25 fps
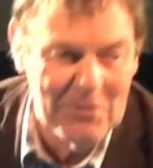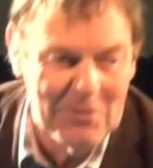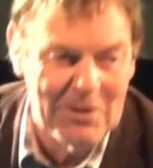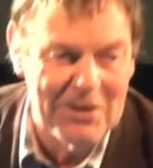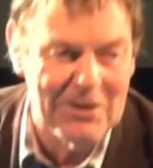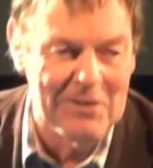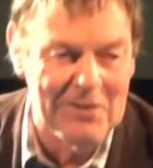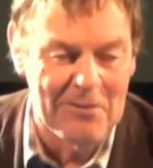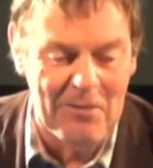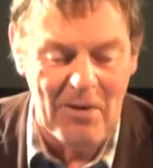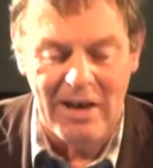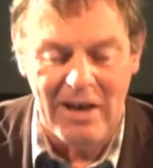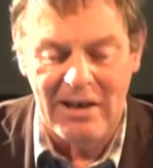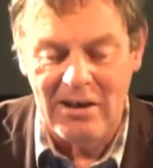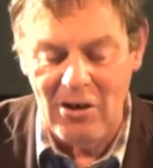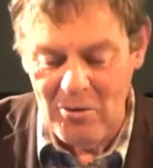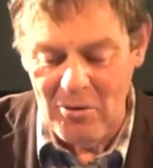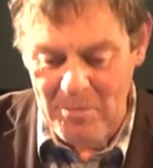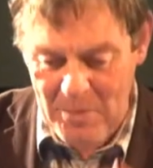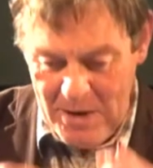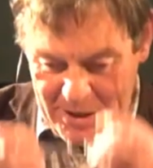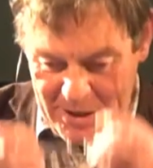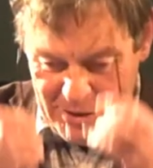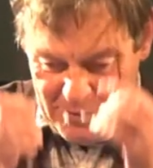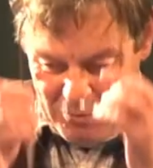We're going to find
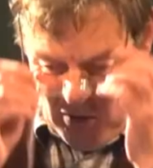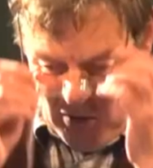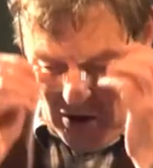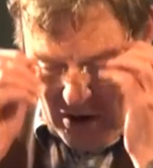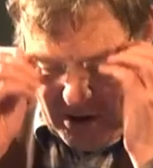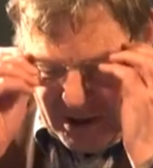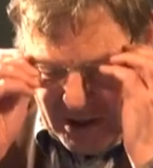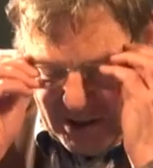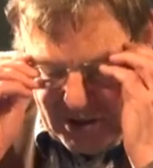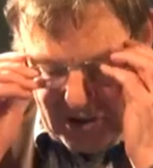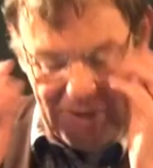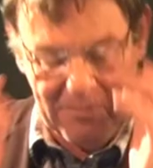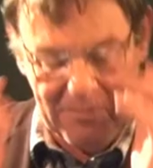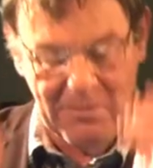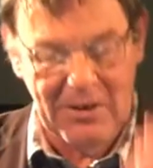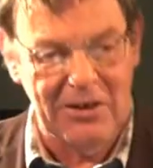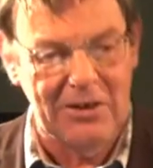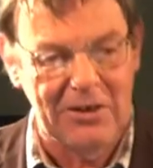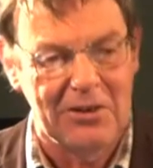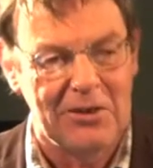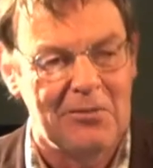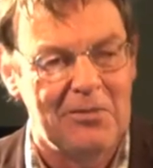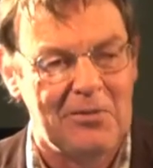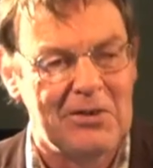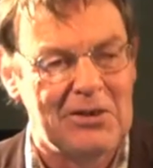low-paid workers, and we're
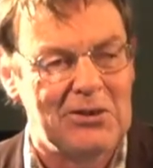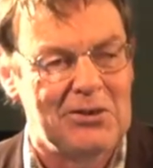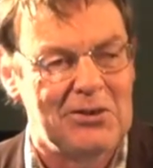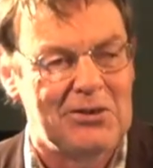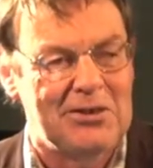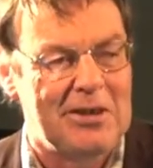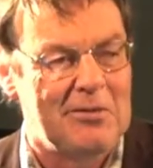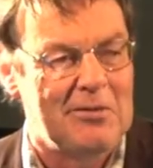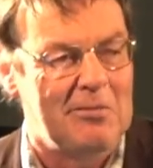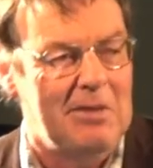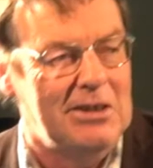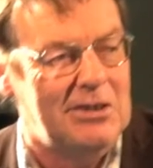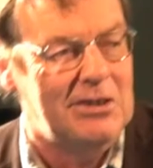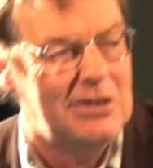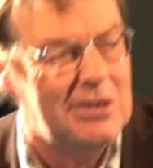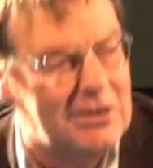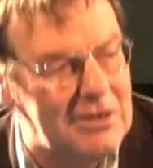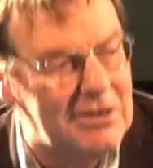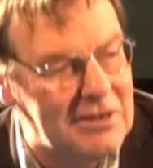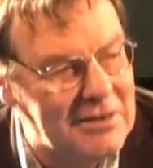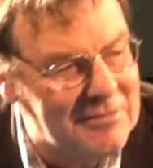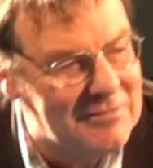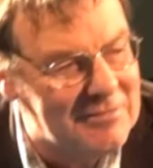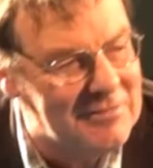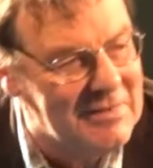going to reduce their
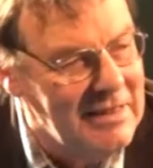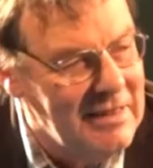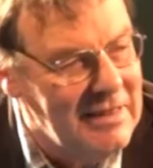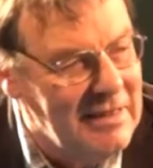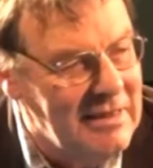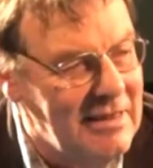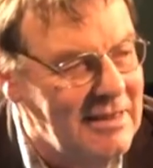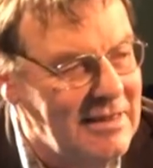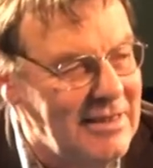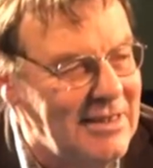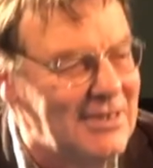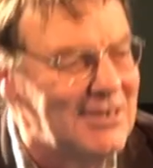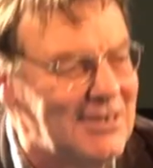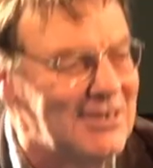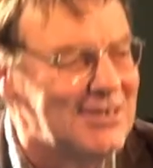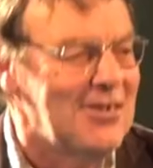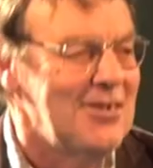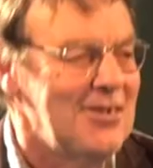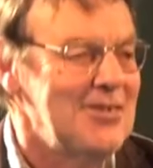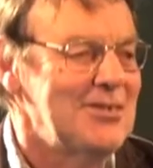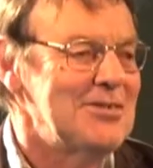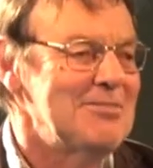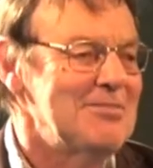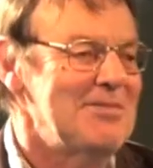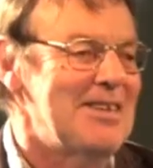wages. This is
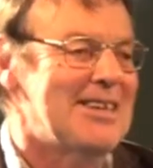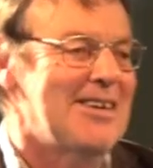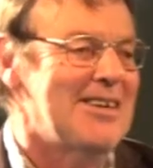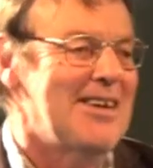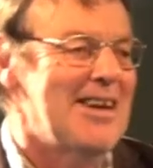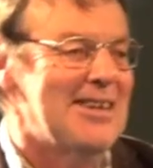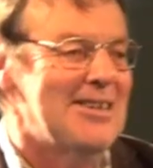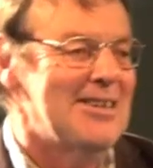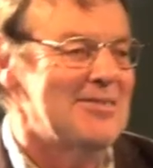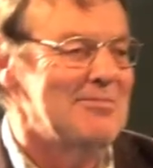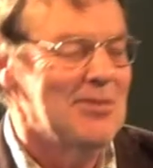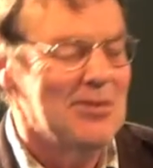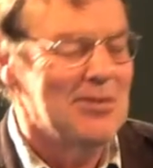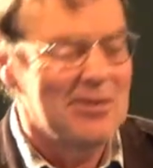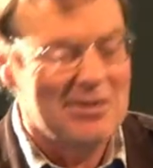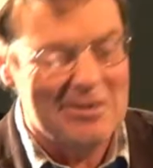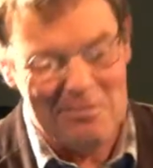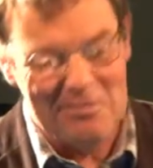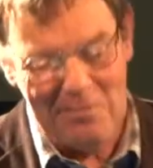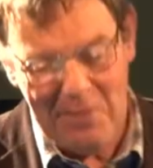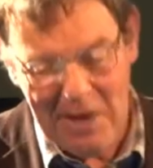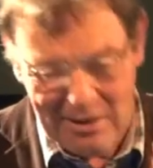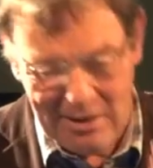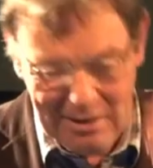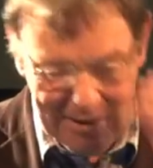going to make Ireland more
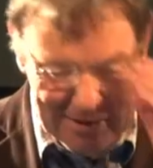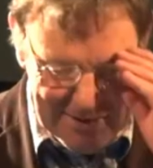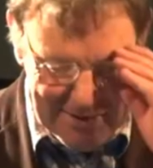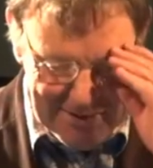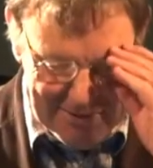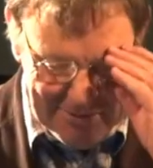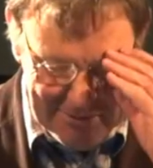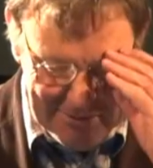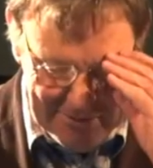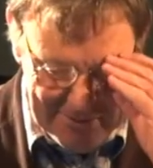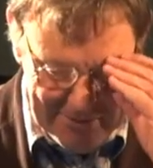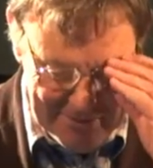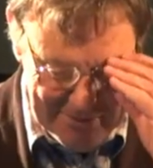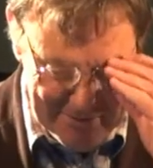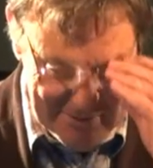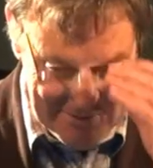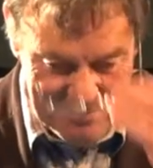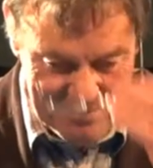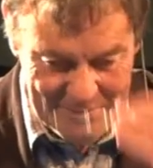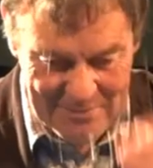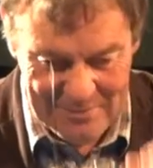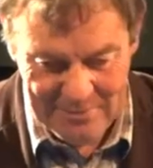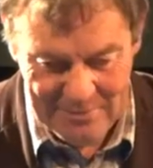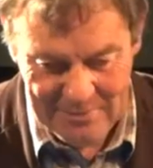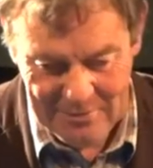competitive.
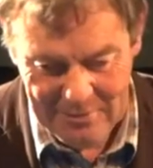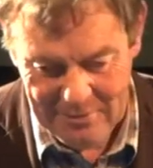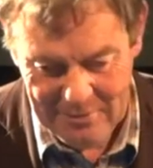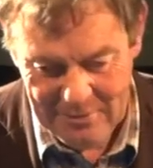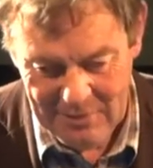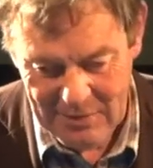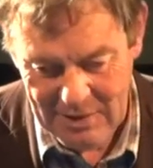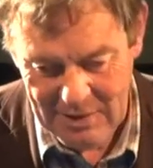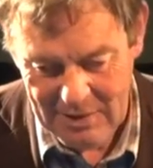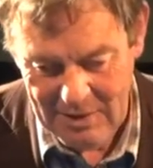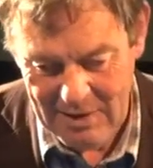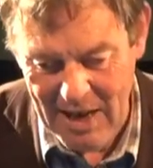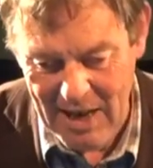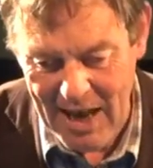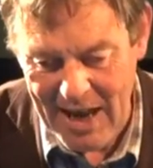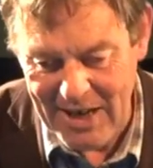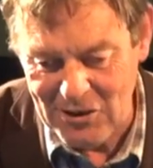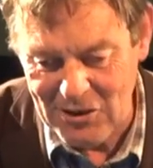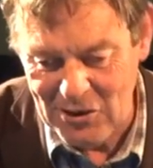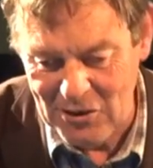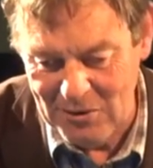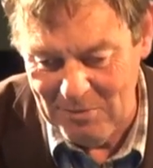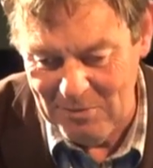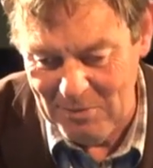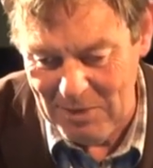an
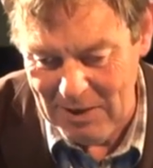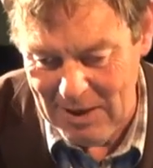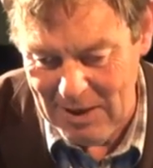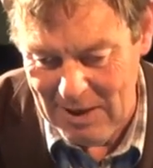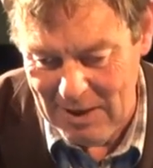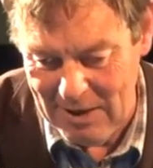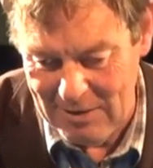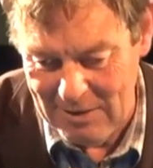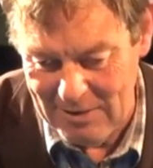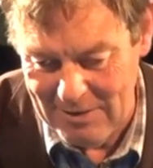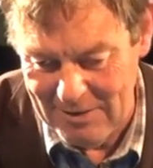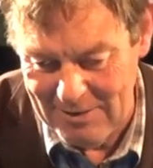action plan.